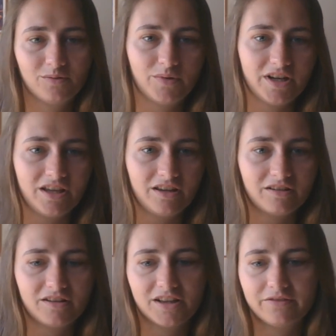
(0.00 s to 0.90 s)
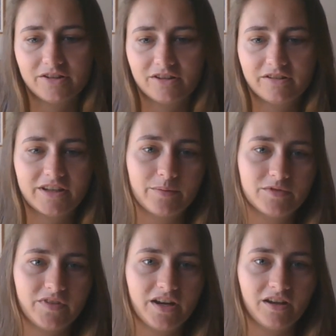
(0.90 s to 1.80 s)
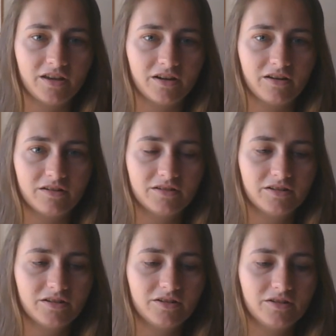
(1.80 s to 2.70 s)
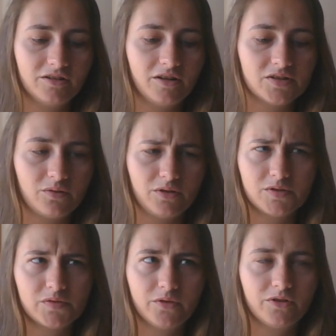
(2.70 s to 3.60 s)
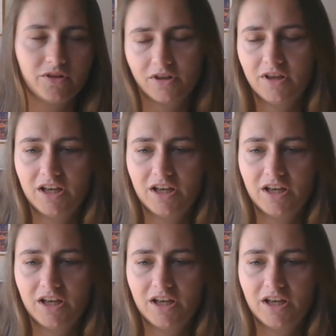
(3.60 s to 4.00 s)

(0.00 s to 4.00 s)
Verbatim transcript: witty, clever, captivating, and also useful.